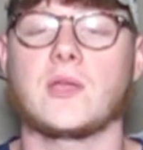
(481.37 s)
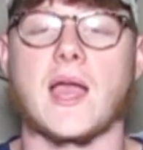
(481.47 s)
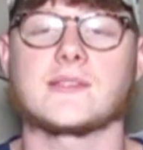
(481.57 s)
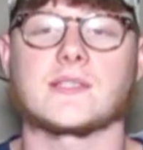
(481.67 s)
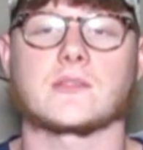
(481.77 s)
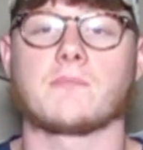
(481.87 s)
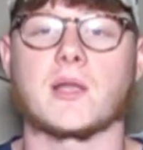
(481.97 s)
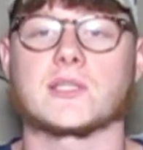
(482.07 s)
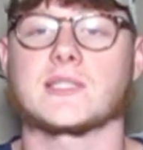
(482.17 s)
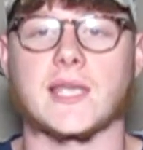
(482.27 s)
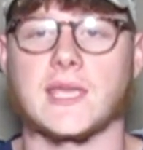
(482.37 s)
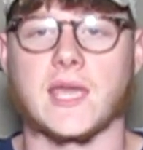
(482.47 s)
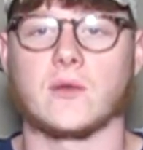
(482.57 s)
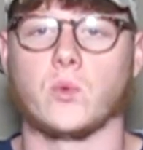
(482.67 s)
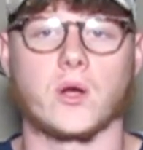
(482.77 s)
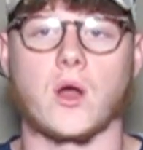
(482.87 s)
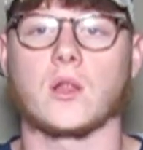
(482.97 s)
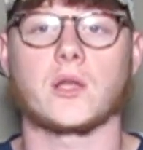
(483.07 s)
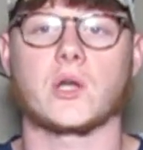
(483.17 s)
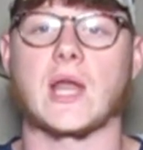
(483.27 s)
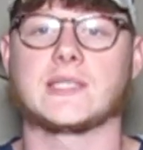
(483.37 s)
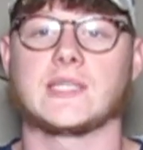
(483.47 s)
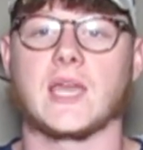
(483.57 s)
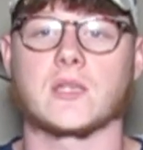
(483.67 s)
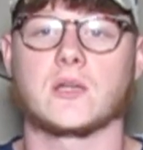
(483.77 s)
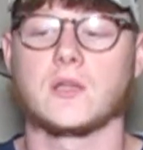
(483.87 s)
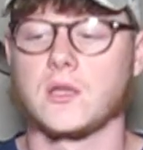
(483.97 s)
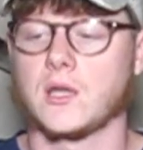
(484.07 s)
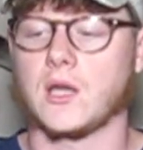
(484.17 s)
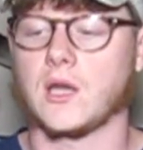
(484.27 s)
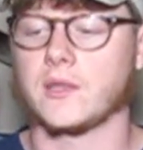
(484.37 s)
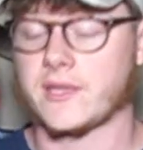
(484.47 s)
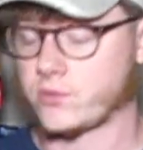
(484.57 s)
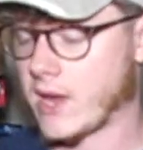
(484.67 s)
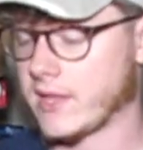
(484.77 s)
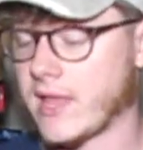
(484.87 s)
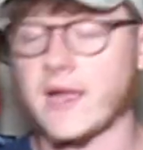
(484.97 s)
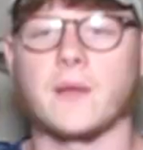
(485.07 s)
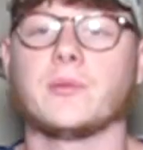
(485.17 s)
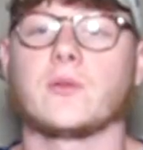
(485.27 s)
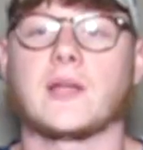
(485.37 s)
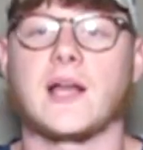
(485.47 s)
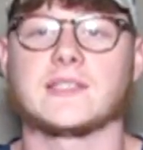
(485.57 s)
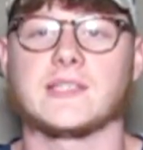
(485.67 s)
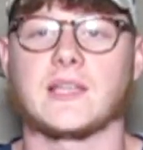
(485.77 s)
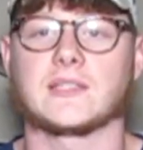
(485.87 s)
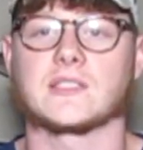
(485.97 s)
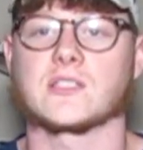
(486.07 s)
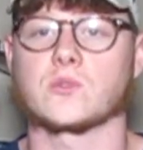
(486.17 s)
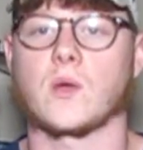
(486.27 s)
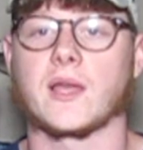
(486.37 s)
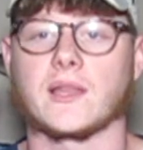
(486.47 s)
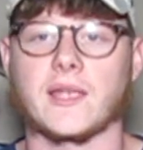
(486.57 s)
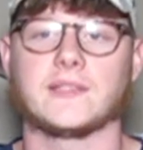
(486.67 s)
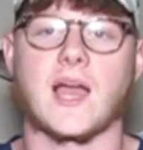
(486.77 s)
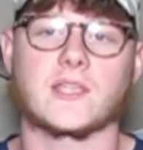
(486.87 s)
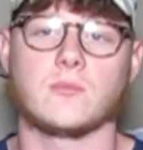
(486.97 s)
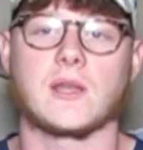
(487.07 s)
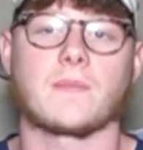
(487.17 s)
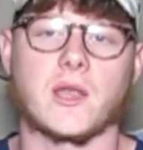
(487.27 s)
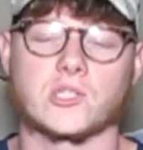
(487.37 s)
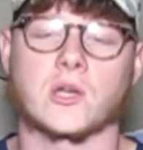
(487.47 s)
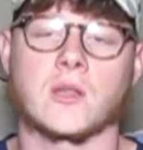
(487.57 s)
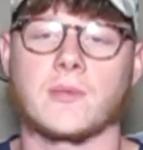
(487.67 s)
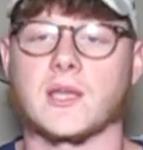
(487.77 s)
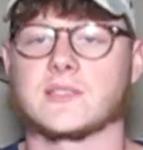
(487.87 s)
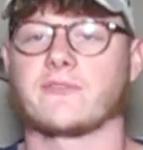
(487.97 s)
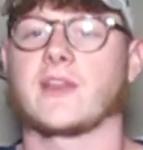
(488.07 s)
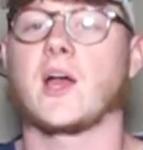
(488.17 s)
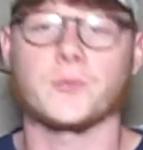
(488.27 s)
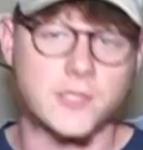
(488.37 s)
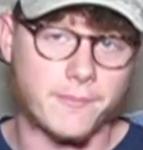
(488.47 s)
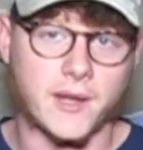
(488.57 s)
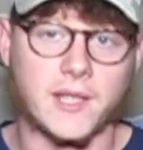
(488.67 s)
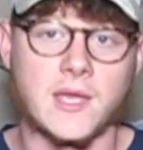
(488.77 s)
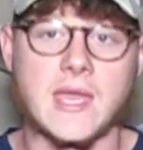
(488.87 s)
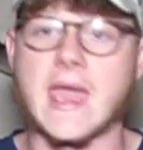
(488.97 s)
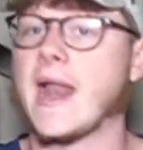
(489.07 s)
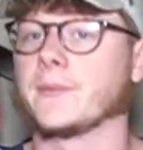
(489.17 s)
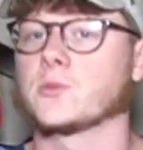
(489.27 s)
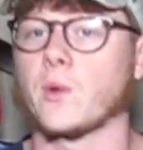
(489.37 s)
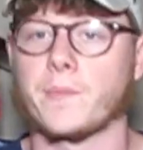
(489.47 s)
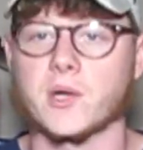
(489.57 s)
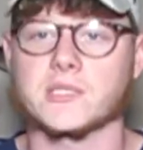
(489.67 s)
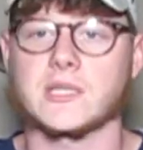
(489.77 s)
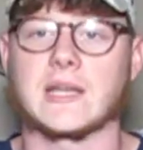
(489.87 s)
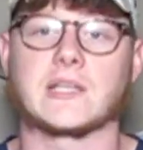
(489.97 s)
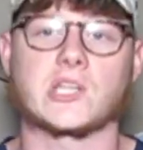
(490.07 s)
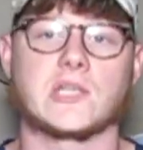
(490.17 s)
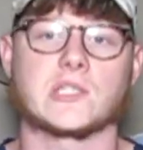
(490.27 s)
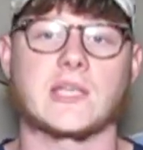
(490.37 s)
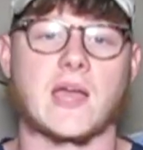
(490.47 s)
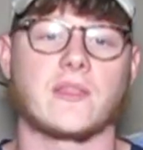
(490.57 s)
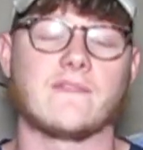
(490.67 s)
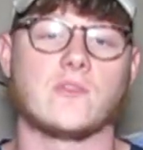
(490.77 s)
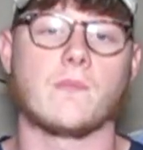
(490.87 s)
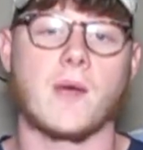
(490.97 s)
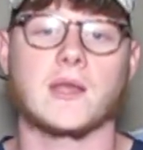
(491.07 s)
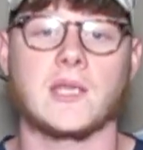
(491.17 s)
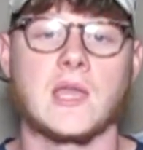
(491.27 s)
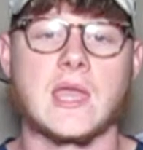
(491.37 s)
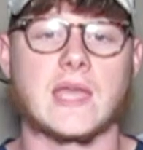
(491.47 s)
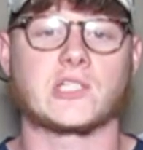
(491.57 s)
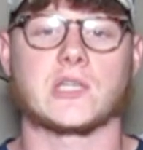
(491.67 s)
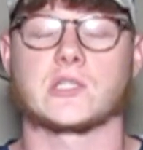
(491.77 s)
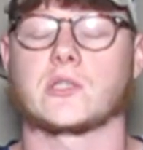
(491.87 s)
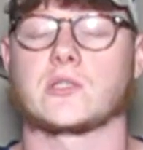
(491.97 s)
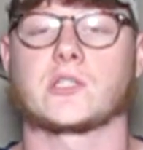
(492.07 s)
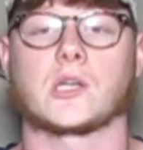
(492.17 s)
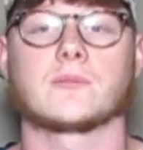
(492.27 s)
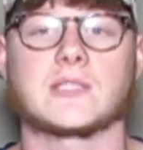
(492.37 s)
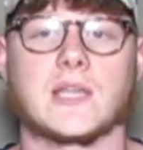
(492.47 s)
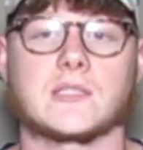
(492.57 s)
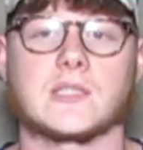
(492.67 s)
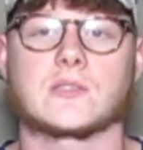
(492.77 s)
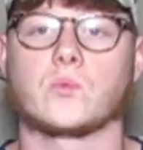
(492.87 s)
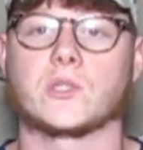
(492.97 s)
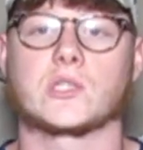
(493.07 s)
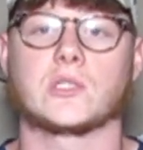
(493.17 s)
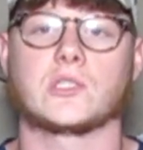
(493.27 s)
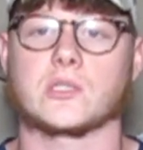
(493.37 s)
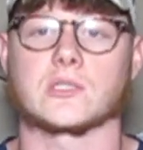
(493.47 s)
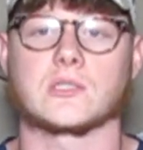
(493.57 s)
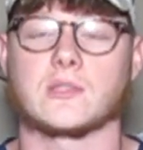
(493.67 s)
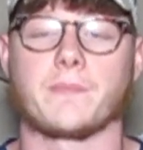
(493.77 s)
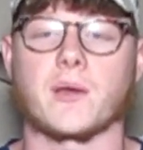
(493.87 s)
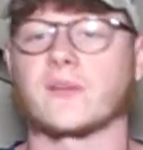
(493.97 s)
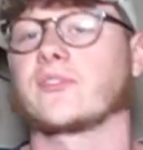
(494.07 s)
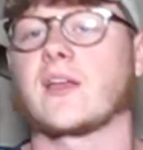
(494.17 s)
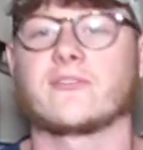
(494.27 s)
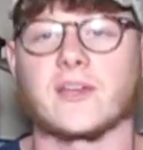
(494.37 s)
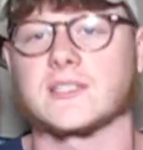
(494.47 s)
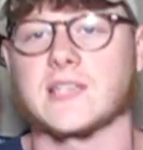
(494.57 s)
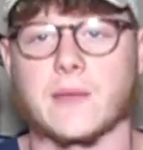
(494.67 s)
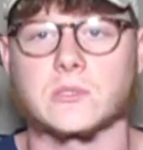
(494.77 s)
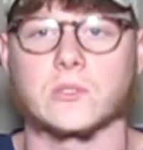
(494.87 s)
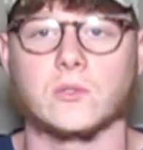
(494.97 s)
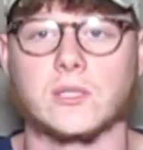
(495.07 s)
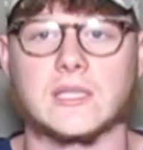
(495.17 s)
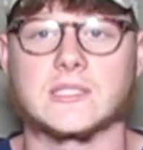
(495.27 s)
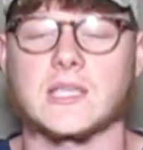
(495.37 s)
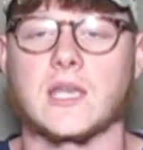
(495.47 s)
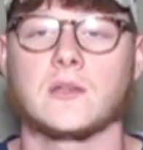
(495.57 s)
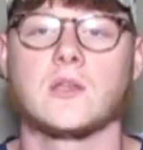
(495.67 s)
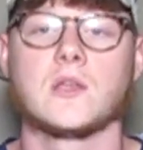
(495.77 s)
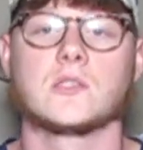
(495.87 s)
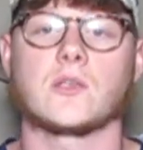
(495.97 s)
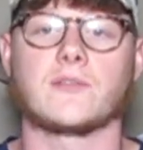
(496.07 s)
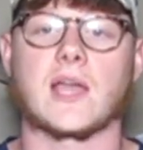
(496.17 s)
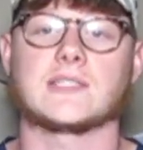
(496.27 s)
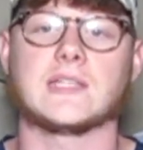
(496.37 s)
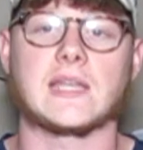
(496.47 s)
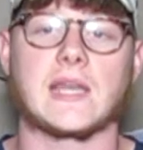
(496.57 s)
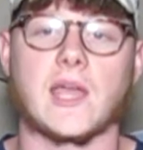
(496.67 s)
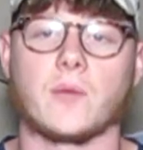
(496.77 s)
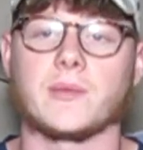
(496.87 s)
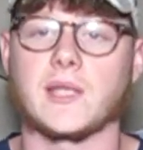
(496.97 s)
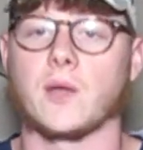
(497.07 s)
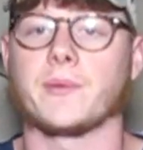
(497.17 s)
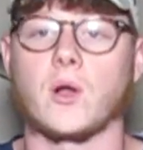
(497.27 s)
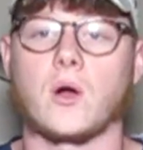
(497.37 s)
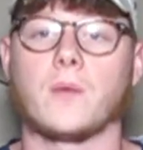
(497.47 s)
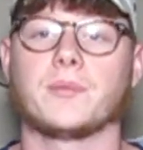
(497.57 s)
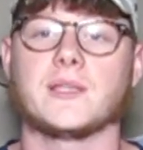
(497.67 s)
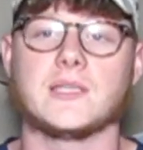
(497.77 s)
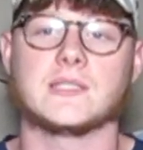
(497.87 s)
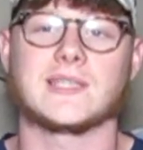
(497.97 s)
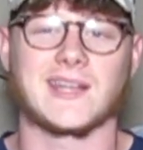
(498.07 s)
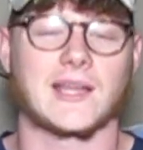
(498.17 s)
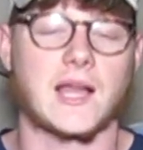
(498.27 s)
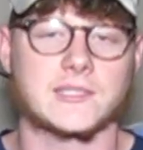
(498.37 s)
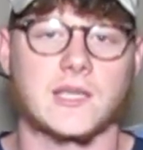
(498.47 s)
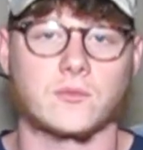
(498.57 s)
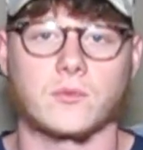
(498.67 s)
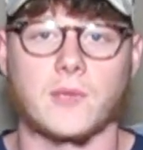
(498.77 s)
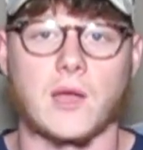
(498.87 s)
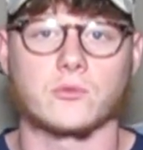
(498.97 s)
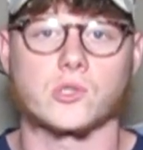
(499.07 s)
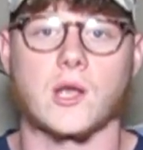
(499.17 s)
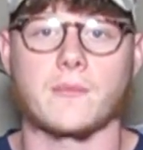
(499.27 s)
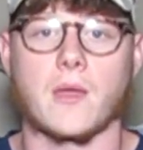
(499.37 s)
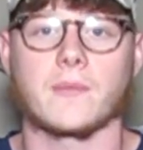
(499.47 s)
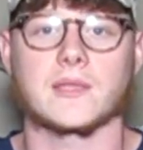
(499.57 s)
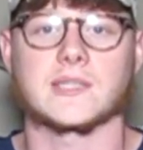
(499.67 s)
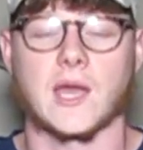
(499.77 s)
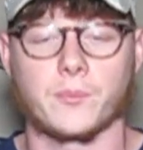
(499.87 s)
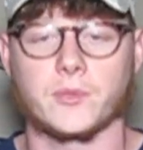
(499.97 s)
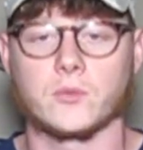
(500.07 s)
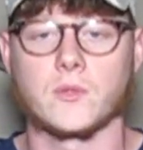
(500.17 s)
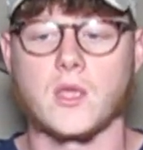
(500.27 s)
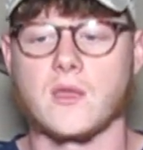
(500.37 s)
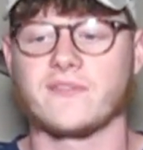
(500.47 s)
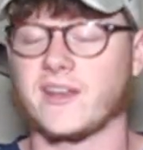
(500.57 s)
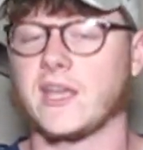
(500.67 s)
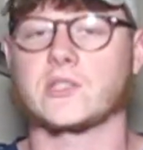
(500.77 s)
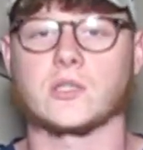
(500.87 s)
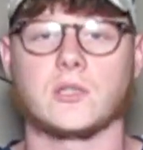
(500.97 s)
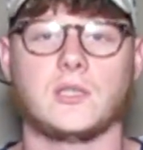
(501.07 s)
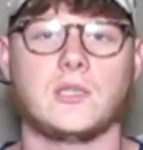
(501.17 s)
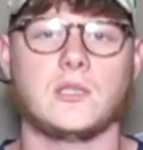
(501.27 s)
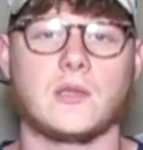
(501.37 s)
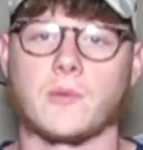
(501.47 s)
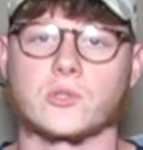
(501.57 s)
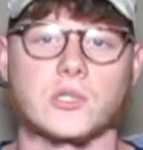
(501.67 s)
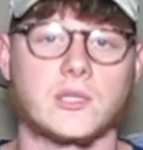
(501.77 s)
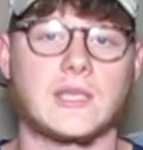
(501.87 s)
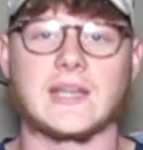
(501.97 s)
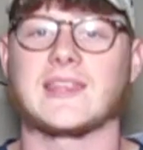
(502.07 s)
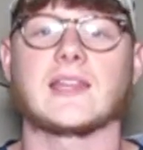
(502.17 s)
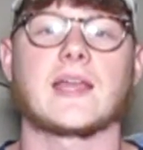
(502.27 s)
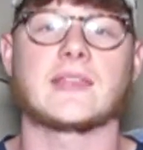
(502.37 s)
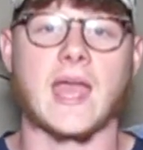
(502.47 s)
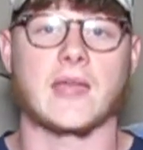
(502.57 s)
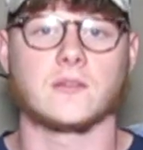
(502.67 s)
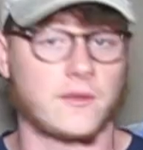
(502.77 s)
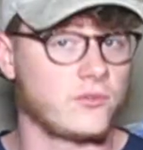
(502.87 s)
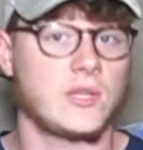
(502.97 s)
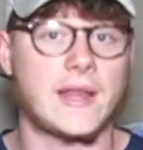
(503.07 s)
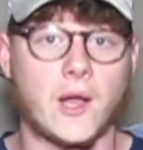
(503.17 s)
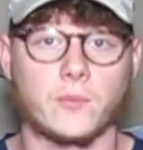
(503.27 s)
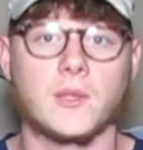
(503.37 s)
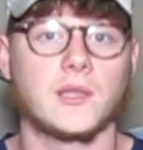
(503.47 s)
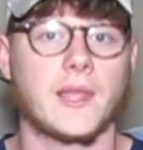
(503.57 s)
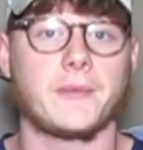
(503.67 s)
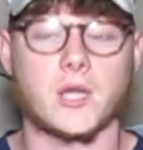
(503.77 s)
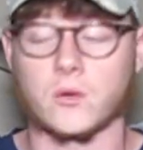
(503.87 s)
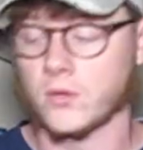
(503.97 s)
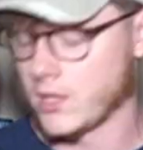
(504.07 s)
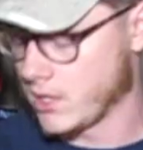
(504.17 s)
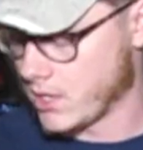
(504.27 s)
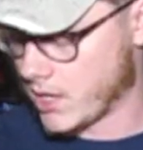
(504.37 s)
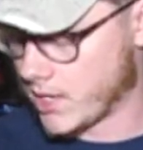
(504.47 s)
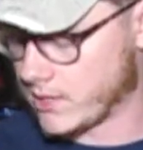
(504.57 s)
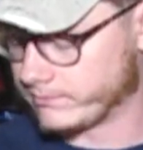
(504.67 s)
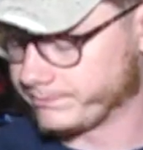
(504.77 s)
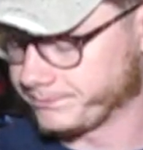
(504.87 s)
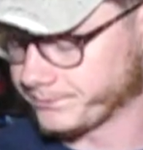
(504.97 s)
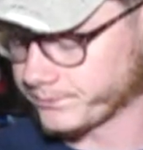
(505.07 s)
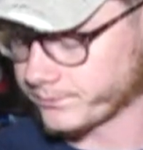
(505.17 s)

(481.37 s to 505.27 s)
you guys as much as I can. We're all on a grind together. Uh, that's why I like uploading content like this. That's why I like documenting my journey because if it helps somebody, it helps one person and it changes how they view money. It changes their circumstances, which could just, the butterfly effect is absolutely insane. So if you guys need any help, any help at all, please get in contact with me. I will try my best to help you financially, emotionally, anything like that. If you need help, let me know. Um,